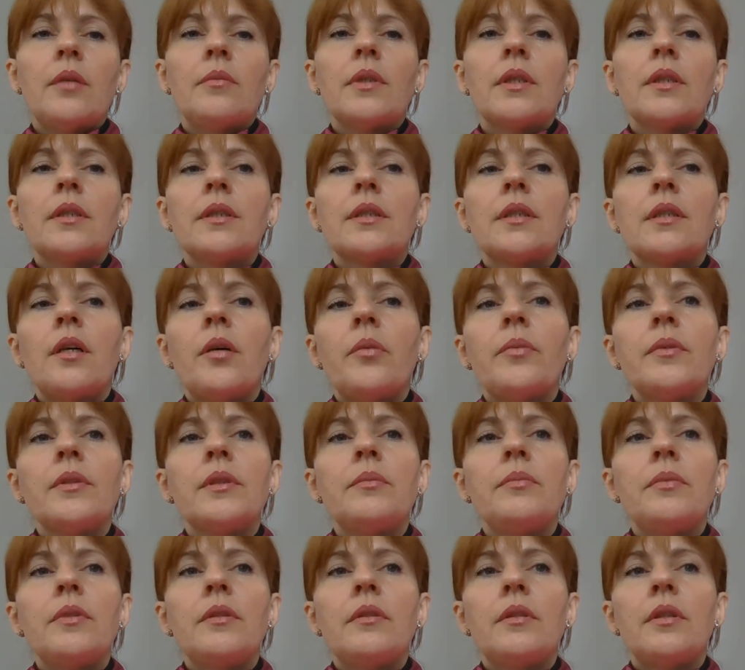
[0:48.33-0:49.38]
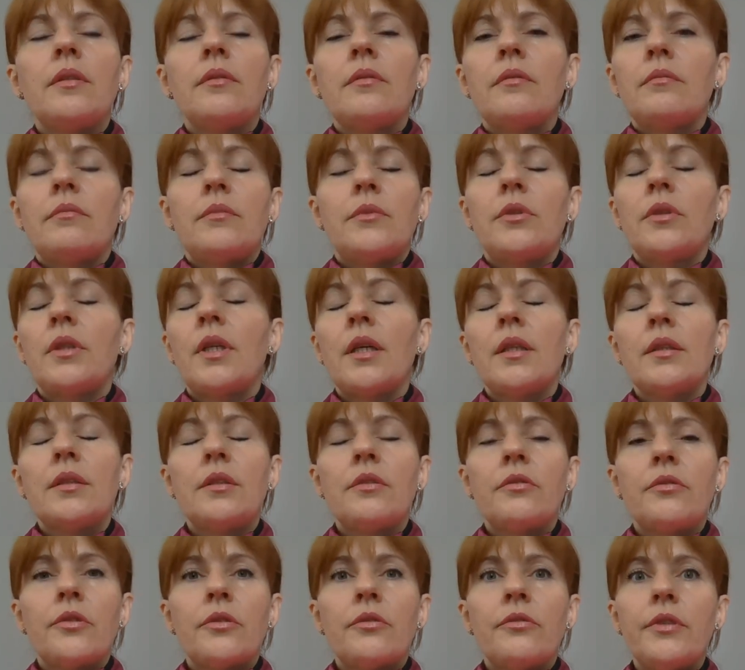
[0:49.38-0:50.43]
because couples been
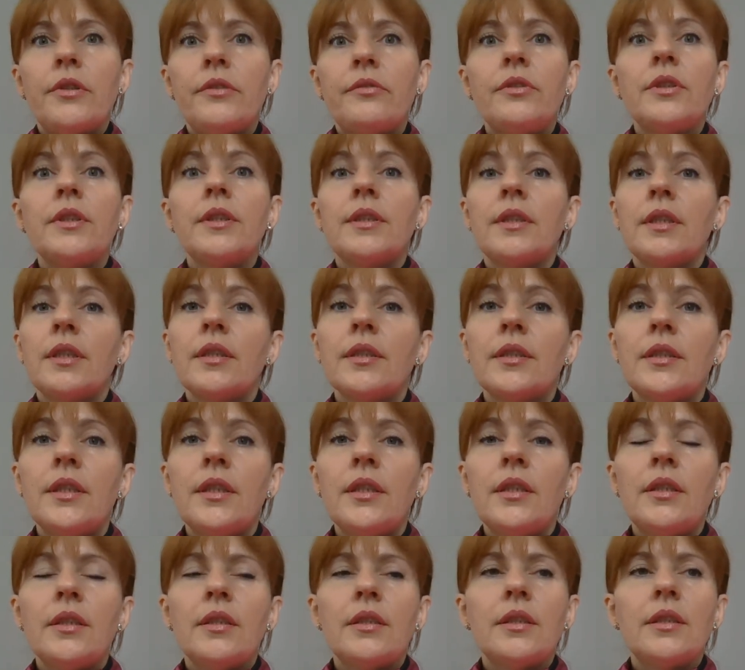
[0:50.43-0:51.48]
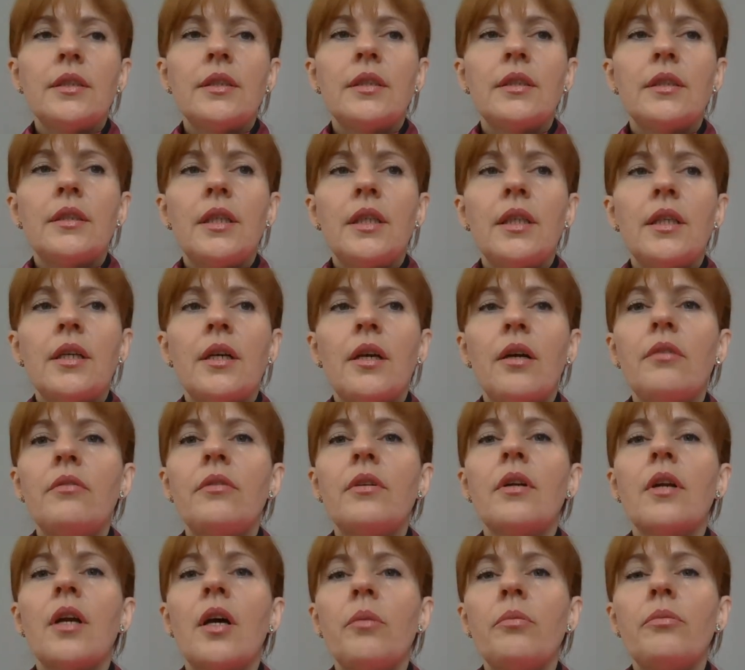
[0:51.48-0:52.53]
together for 50, 60 years and they
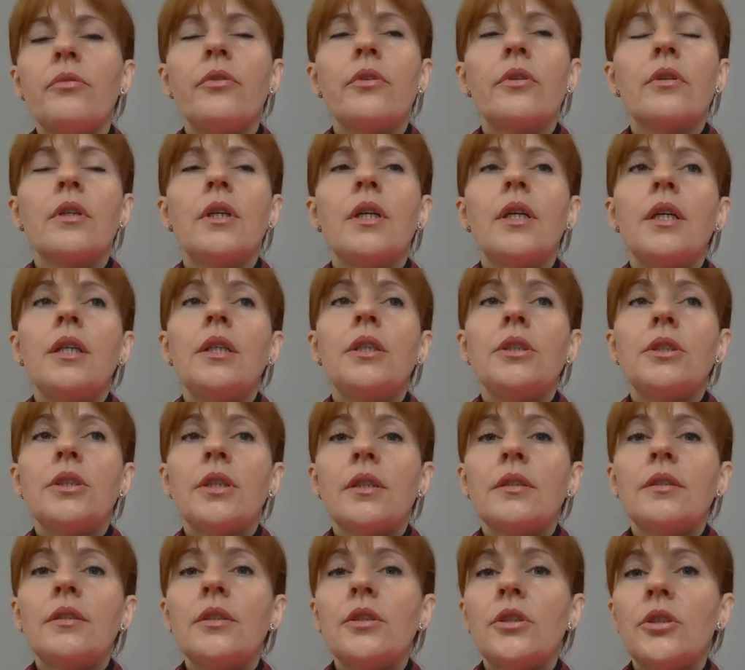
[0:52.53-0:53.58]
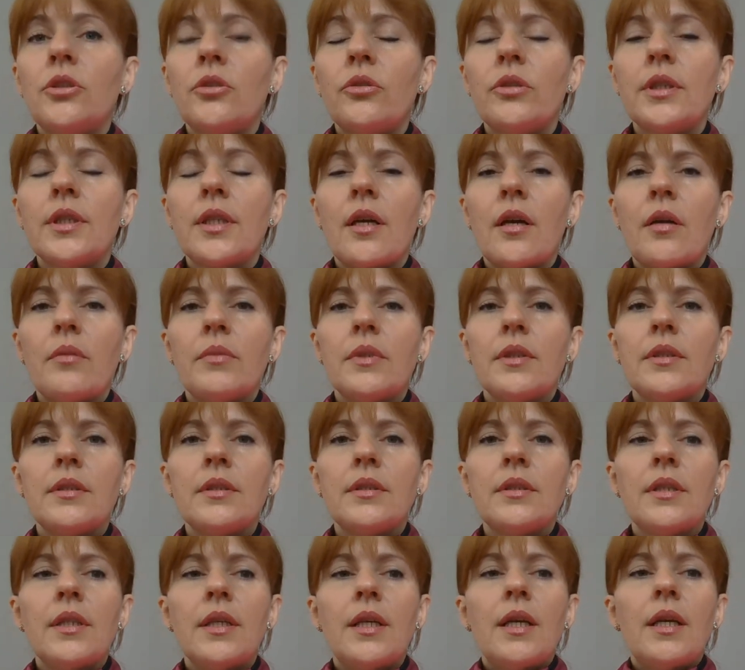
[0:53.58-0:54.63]
cover up for each other's
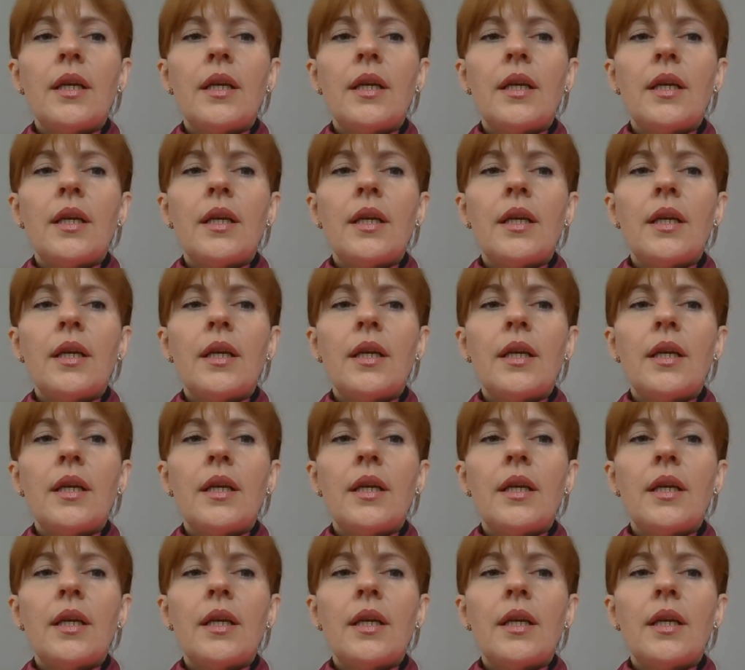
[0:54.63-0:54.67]
shortcomings.